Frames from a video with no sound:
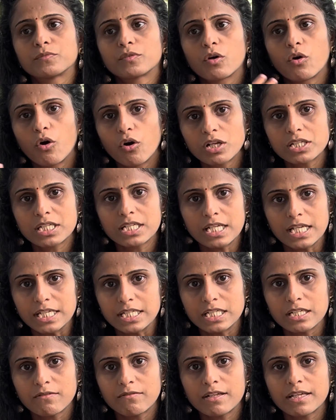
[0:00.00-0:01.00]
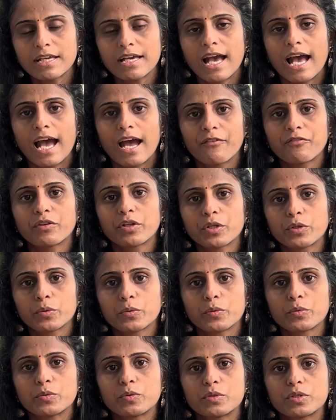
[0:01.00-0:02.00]
alternatively, after
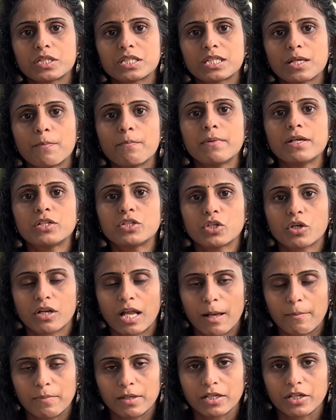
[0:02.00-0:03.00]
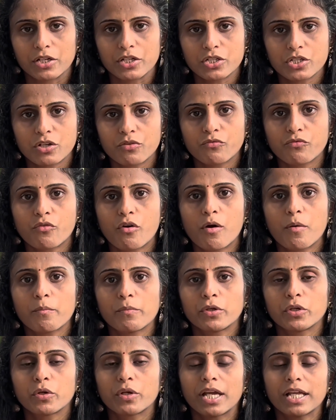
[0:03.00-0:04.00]
you submit your application form,
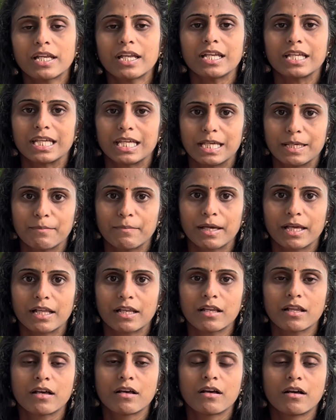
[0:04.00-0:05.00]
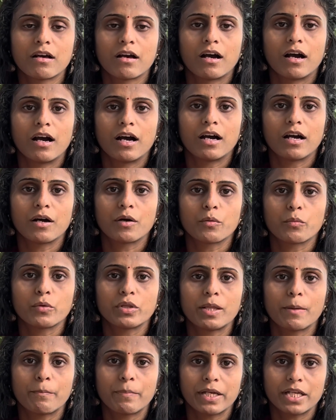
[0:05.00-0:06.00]
you get an email with
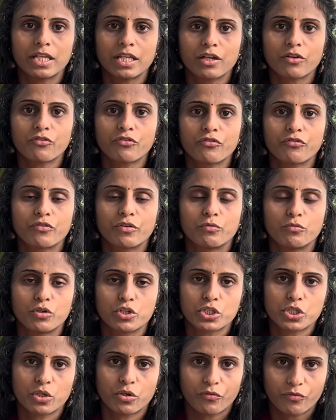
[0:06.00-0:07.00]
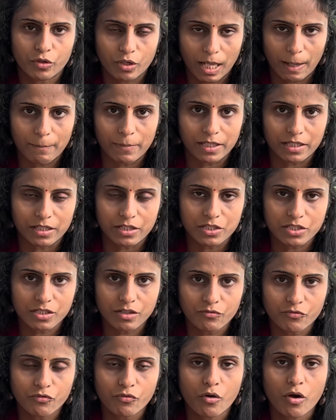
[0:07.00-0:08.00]
the PDF version of your
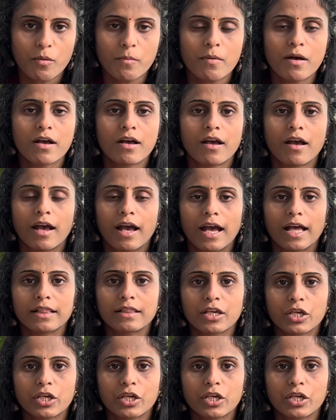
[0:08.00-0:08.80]
application form, and the